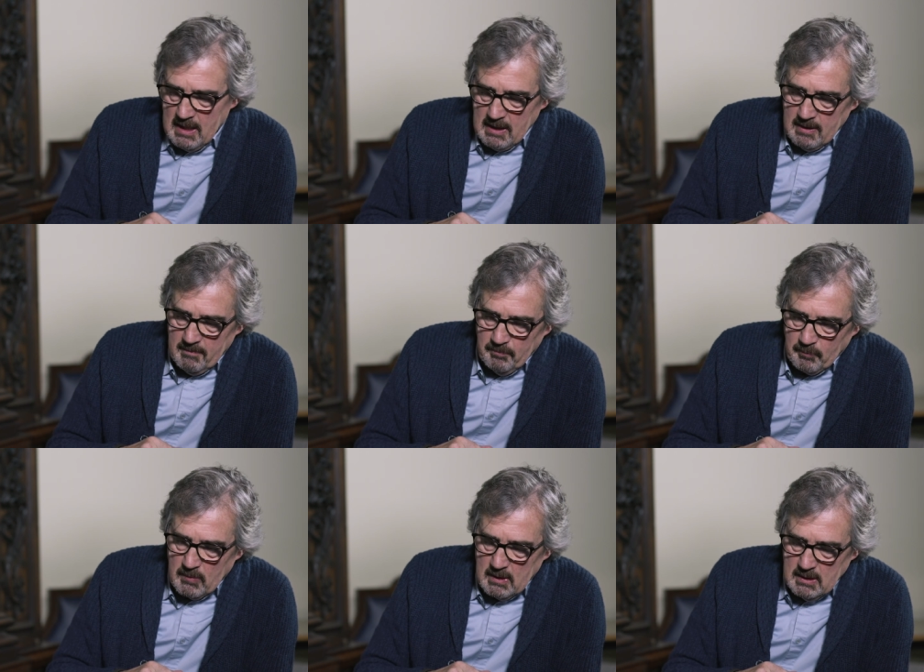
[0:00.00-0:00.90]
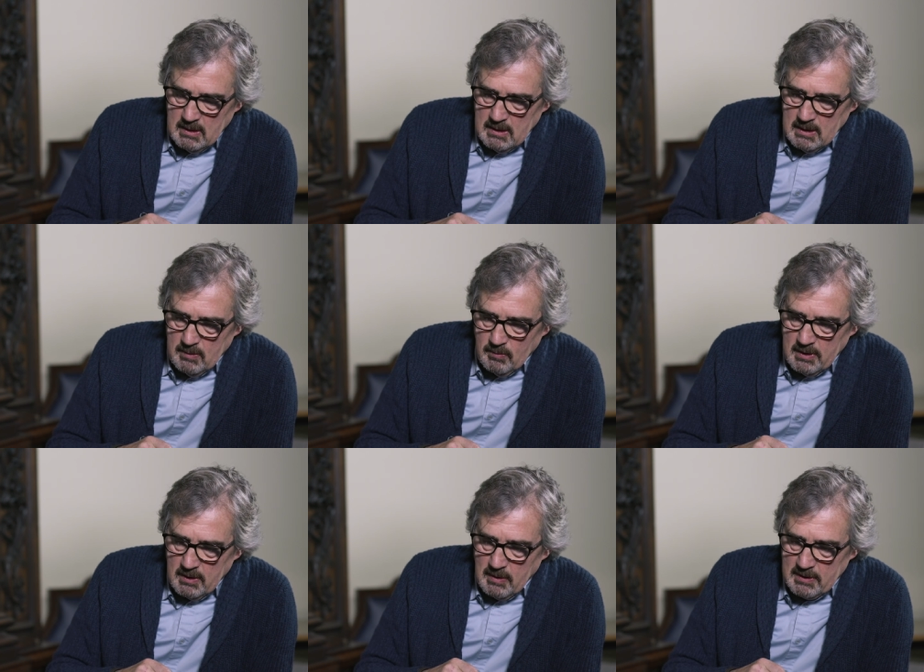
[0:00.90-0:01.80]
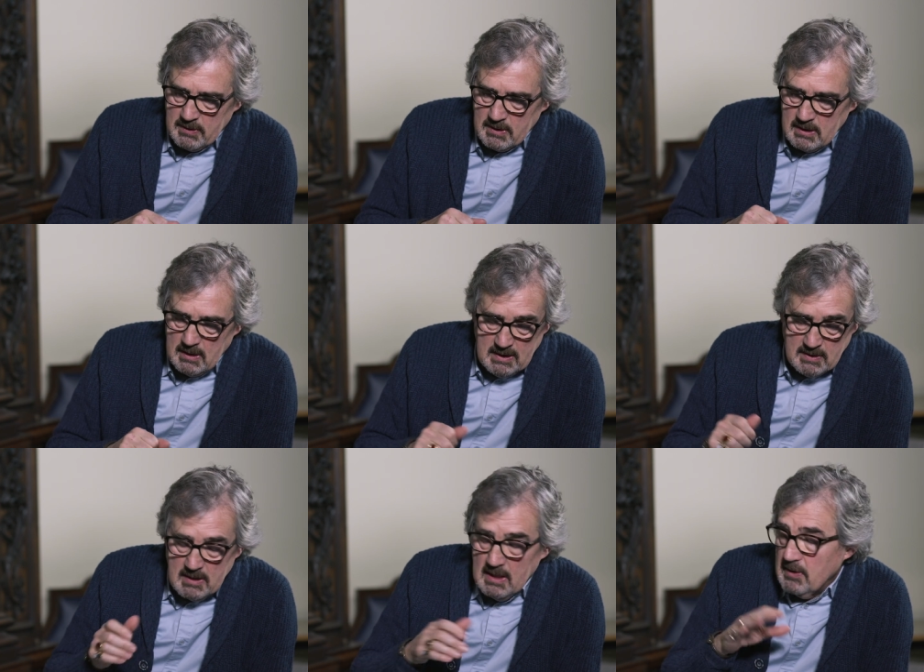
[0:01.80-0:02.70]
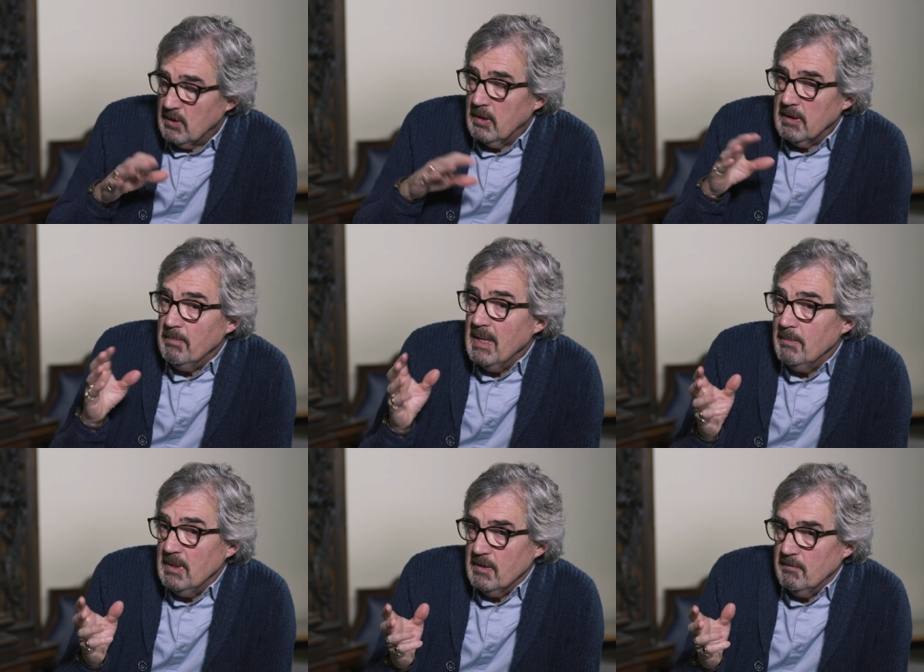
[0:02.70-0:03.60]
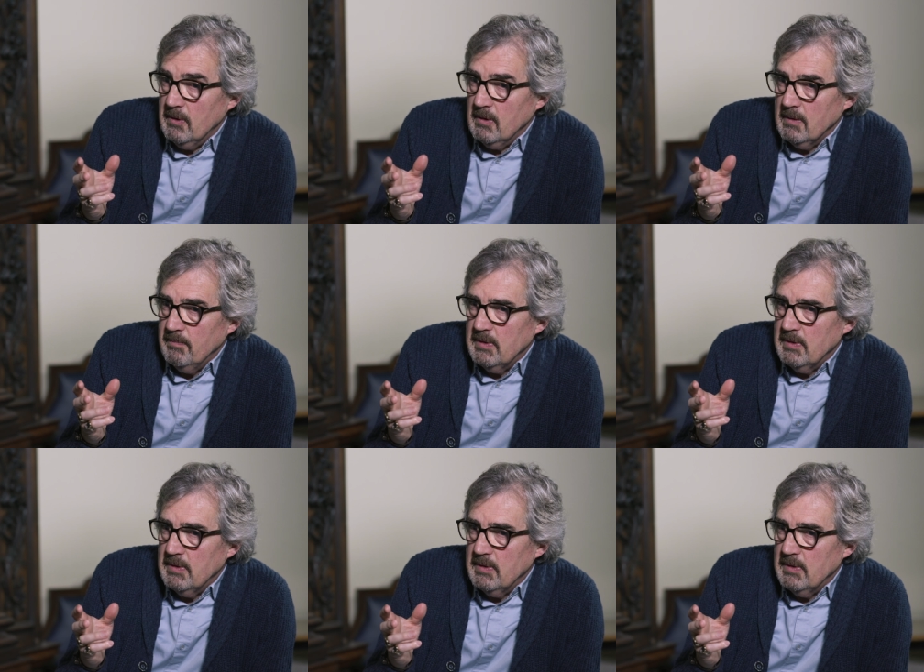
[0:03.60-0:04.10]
Um, one of the questions is, is it all the mammy's fault?